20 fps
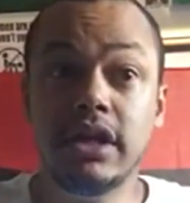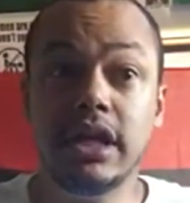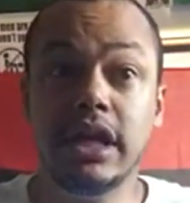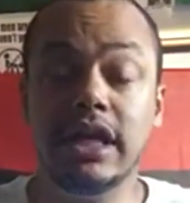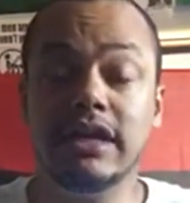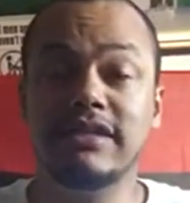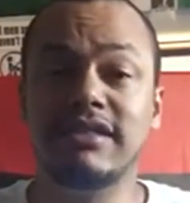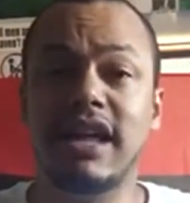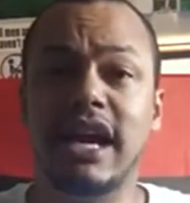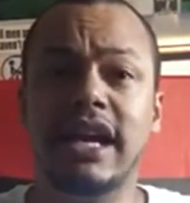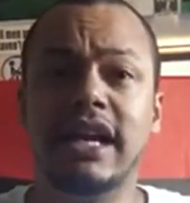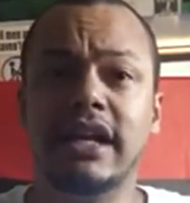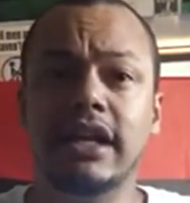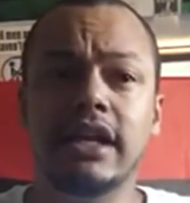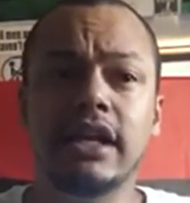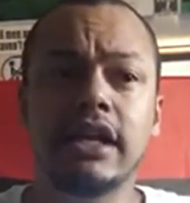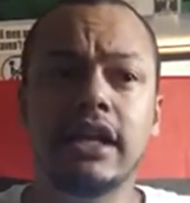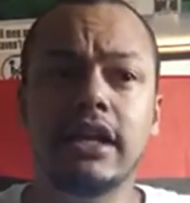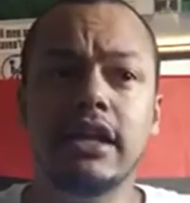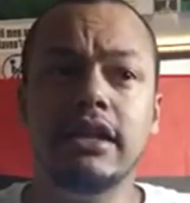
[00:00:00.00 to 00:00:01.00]
It's like
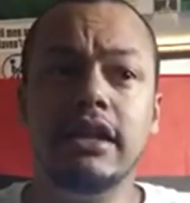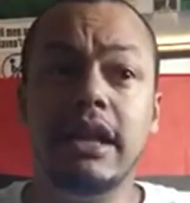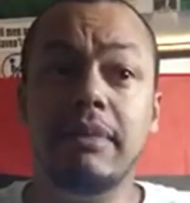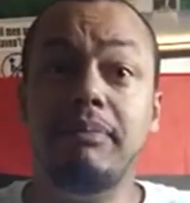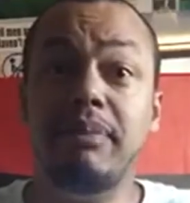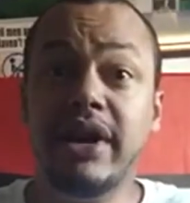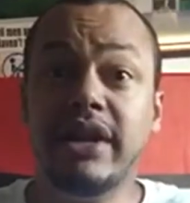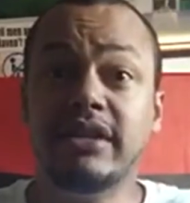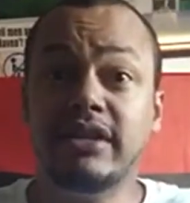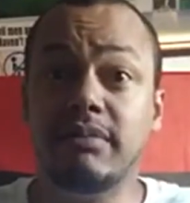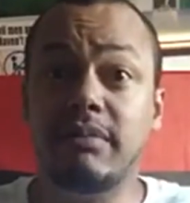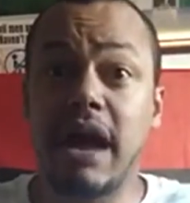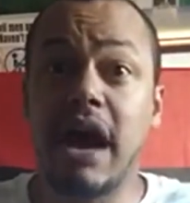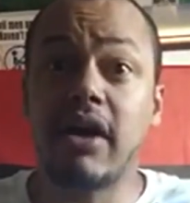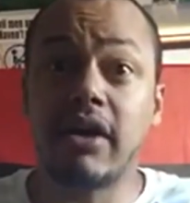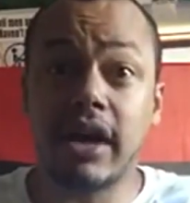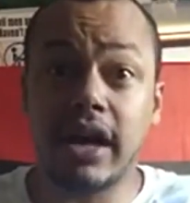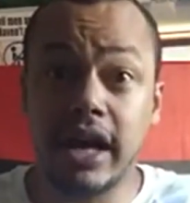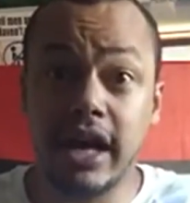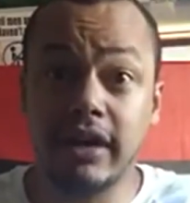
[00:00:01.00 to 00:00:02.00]
they picked them
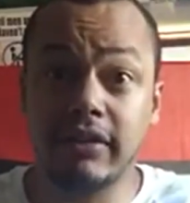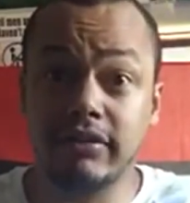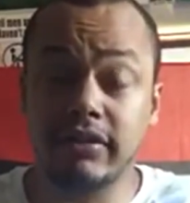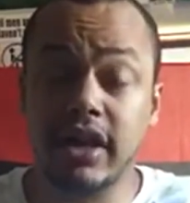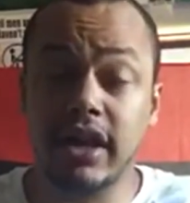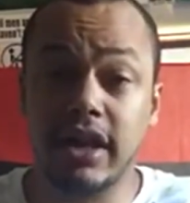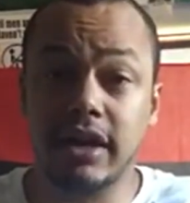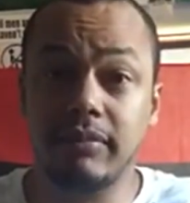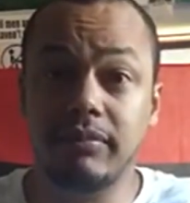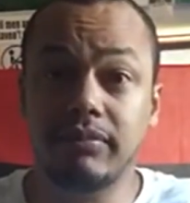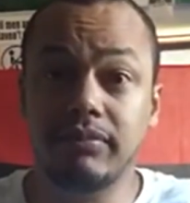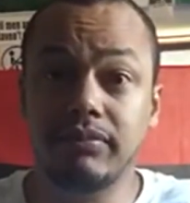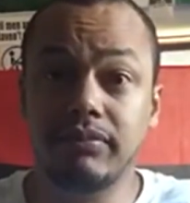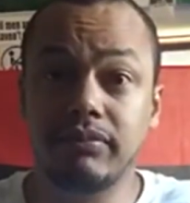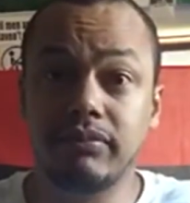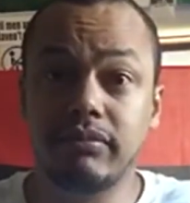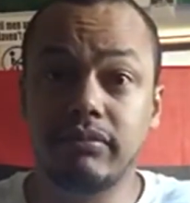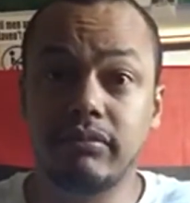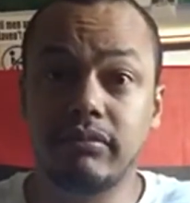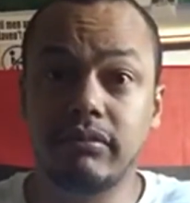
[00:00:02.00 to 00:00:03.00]
out ahead of time.
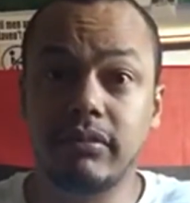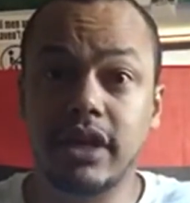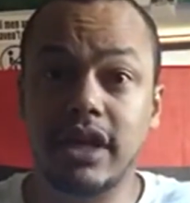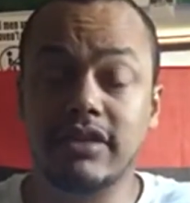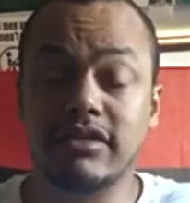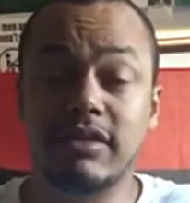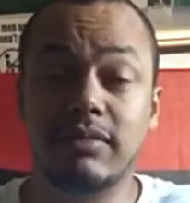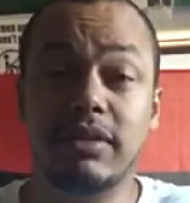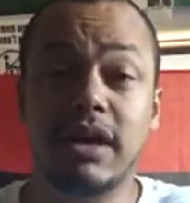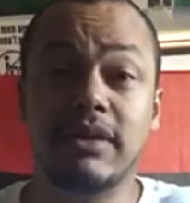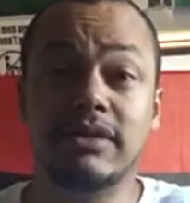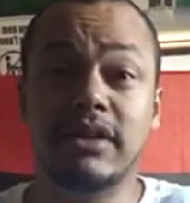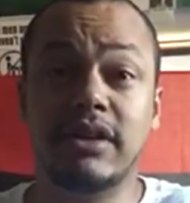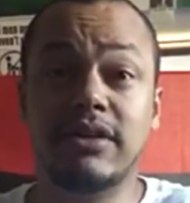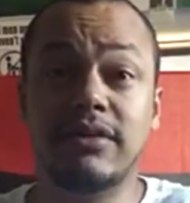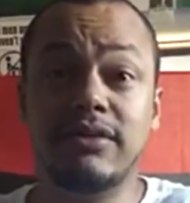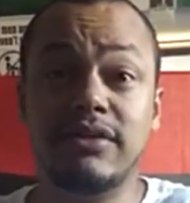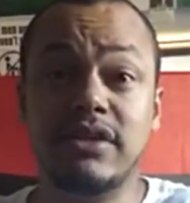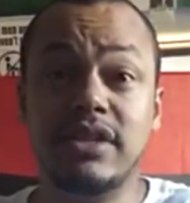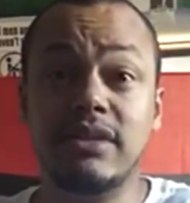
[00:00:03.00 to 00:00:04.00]
Sometimes I'll
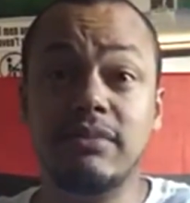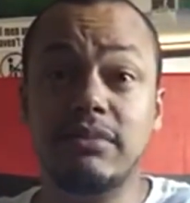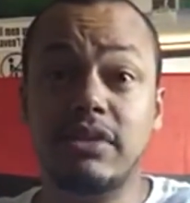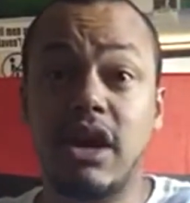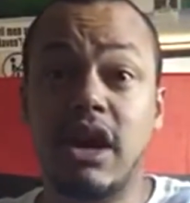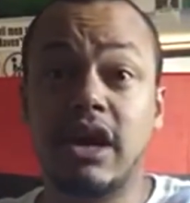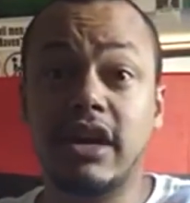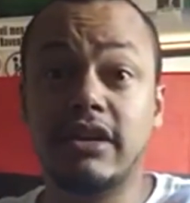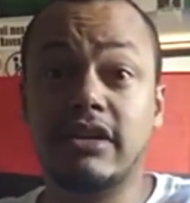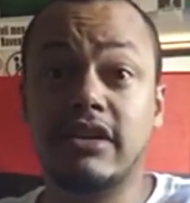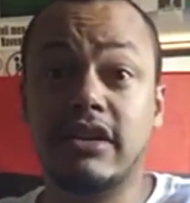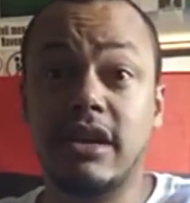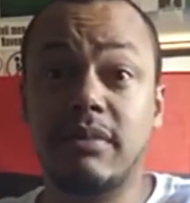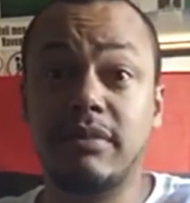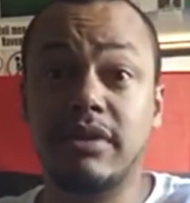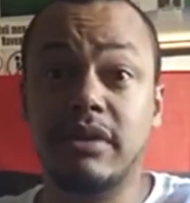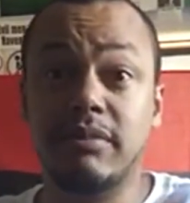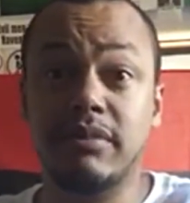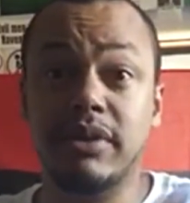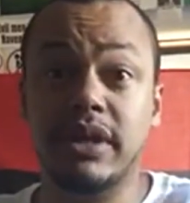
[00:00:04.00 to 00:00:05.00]
even see them talking to them
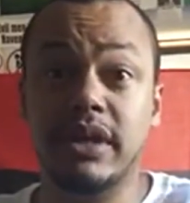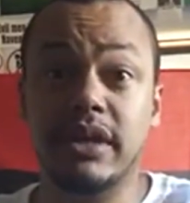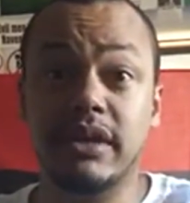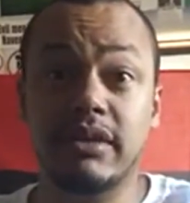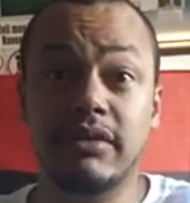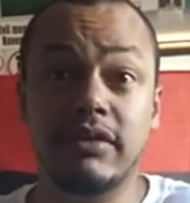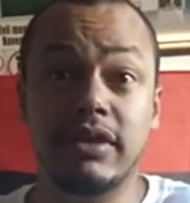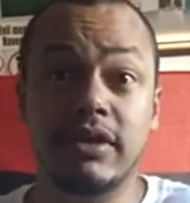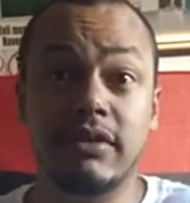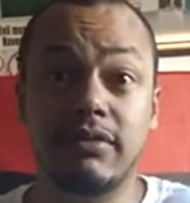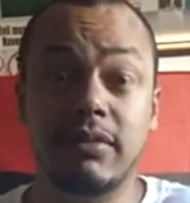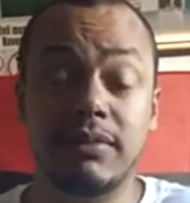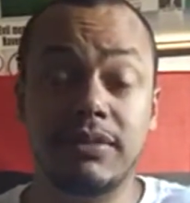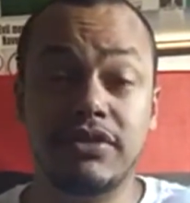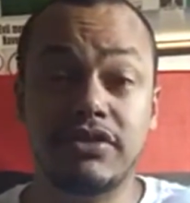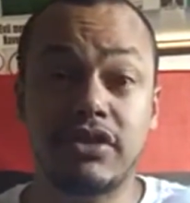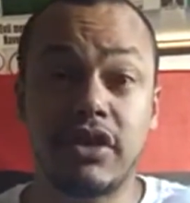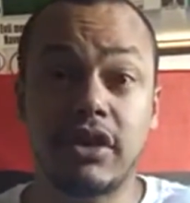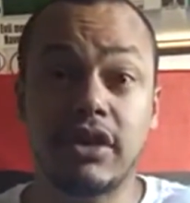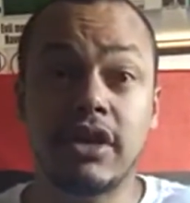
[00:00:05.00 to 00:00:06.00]
in the beginning, from the
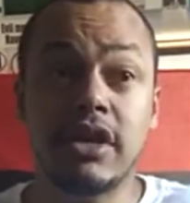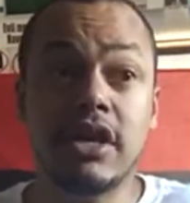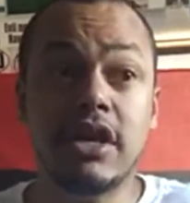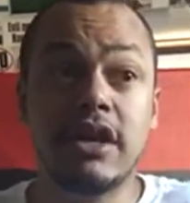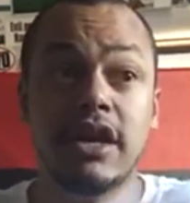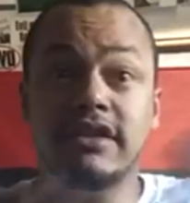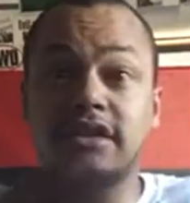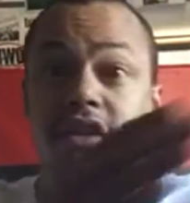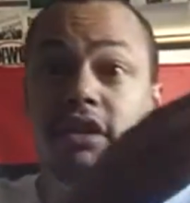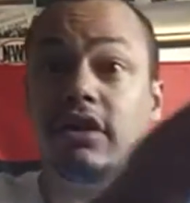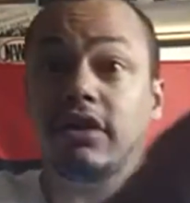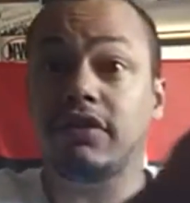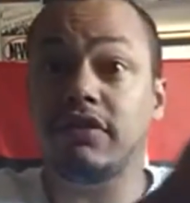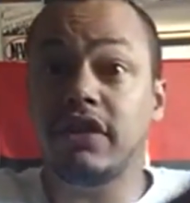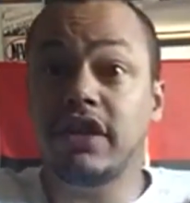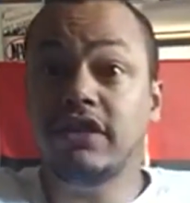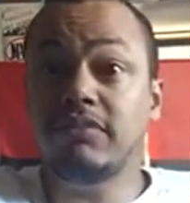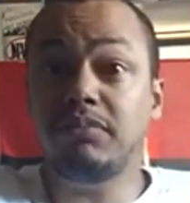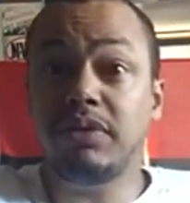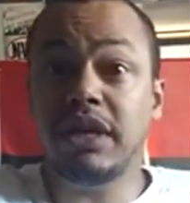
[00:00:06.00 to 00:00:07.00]
start. They say, look,
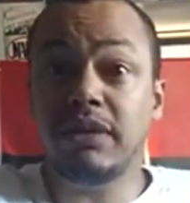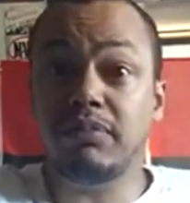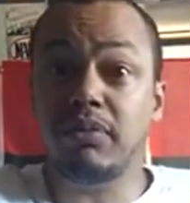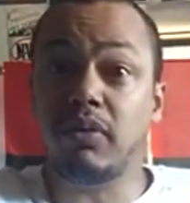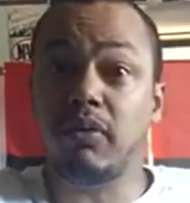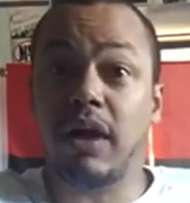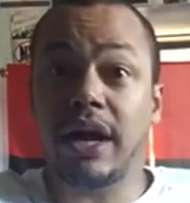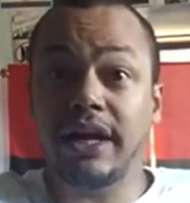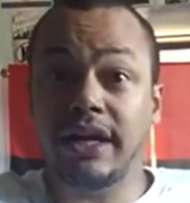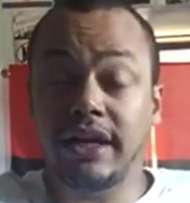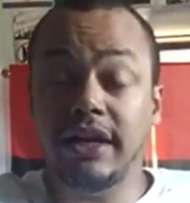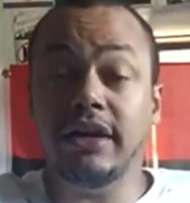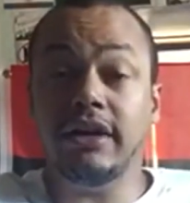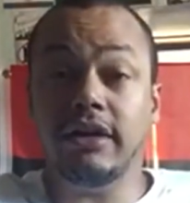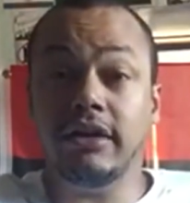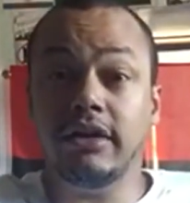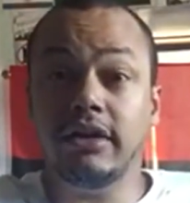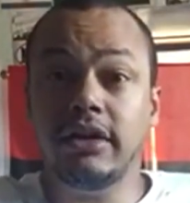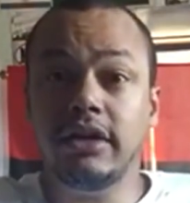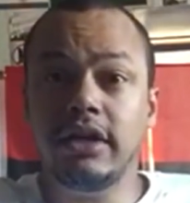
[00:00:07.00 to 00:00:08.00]
these people right
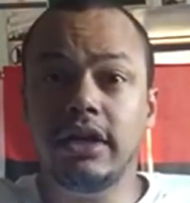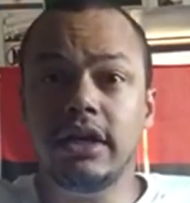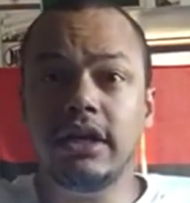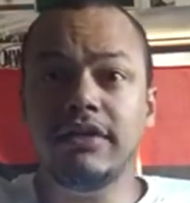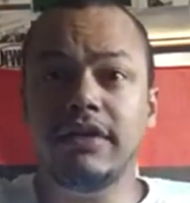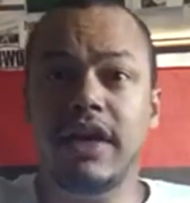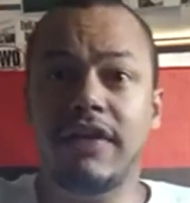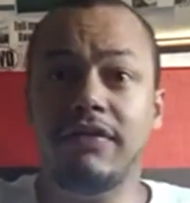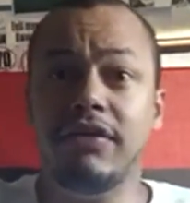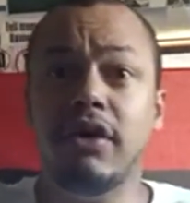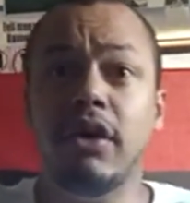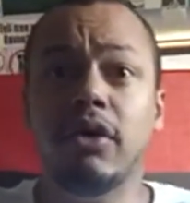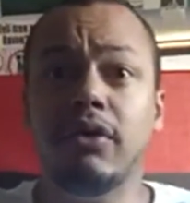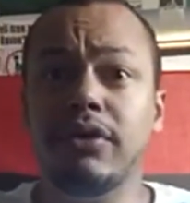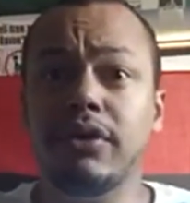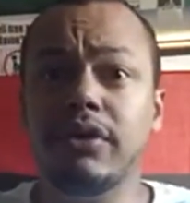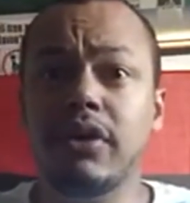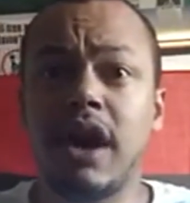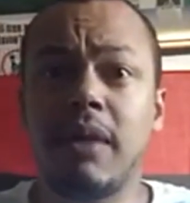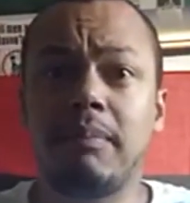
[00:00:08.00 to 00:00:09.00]
here. And no,
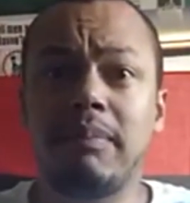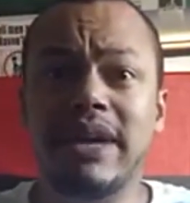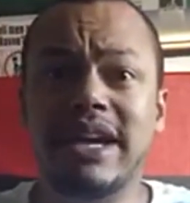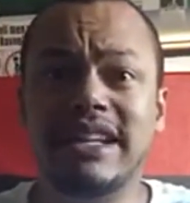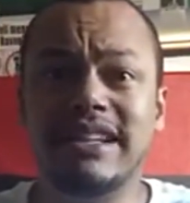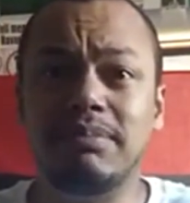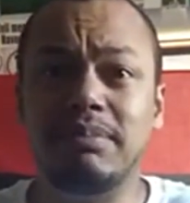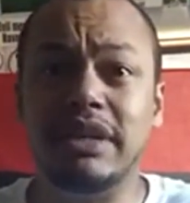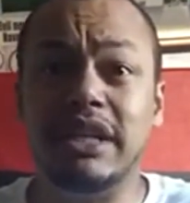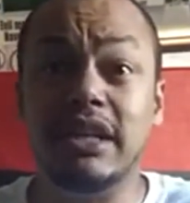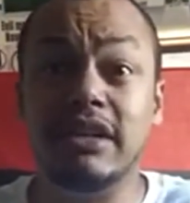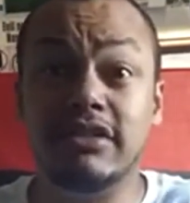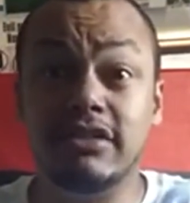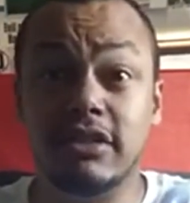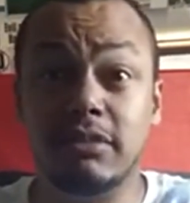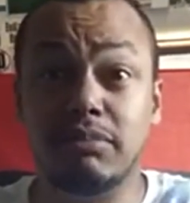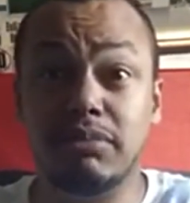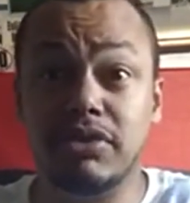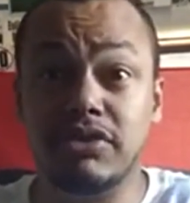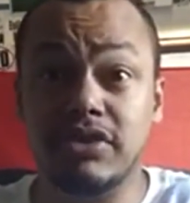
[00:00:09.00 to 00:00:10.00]
they're not picked because
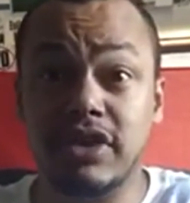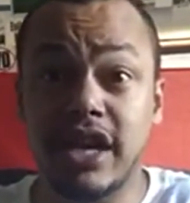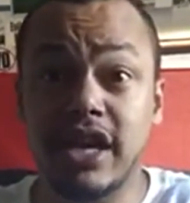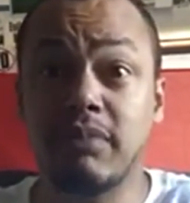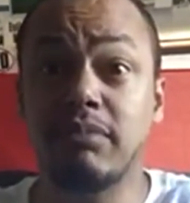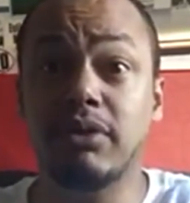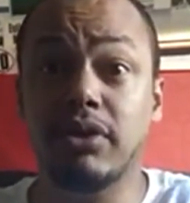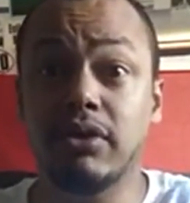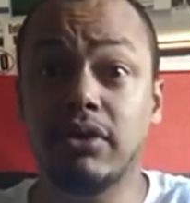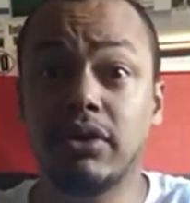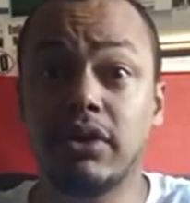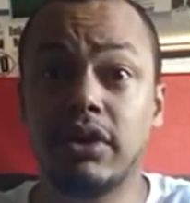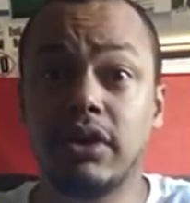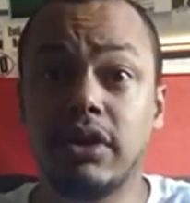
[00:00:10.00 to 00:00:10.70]
they're presentable.